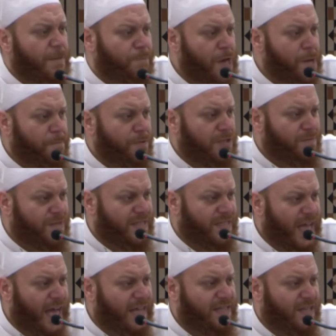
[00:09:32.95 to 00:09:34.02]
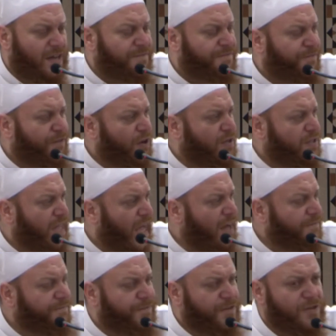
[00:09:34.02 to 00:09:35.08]
people's mistakes and
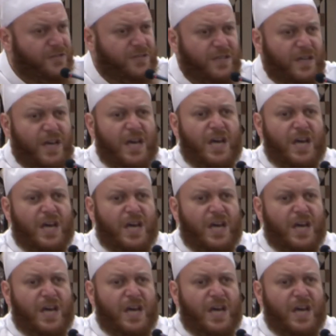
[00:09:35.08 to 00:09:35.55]
downfalls,